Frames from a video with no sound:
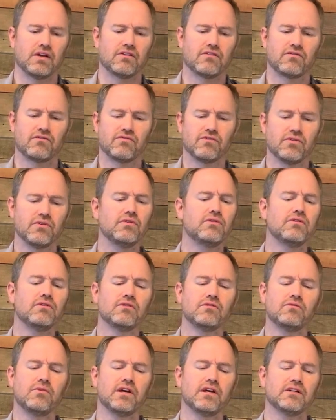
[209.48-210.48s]
through the
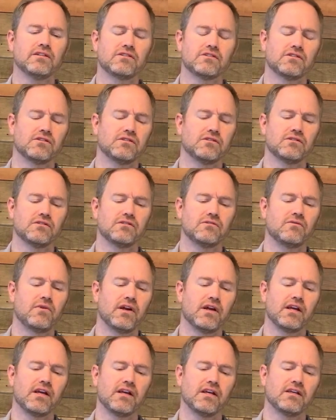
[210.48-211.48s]
winter
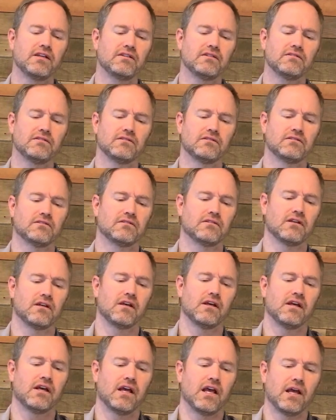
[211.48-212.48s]
rain
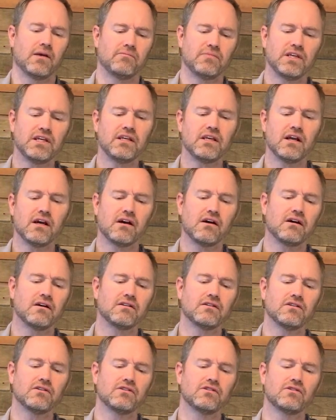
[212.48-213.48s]
and
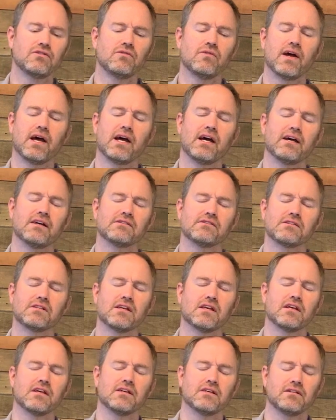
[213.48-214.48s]
beyond the
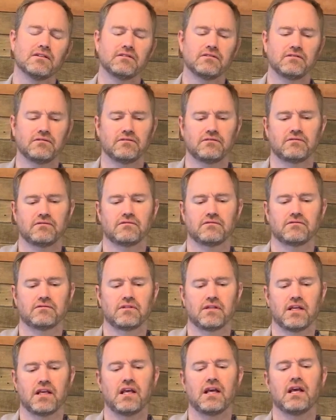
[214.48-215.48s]

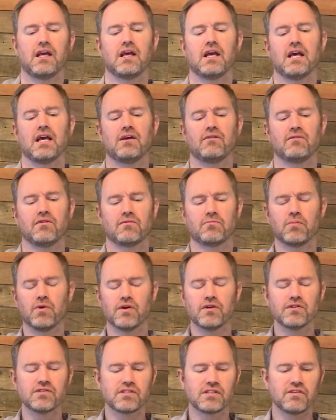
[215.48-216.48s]
horizon, with
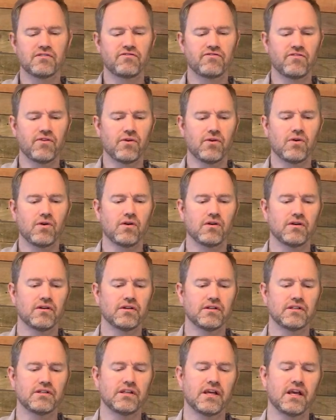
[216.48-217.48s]
mercy for
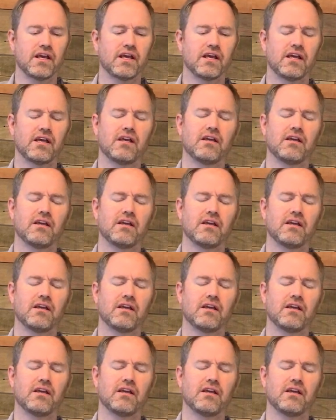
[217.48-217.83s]
today.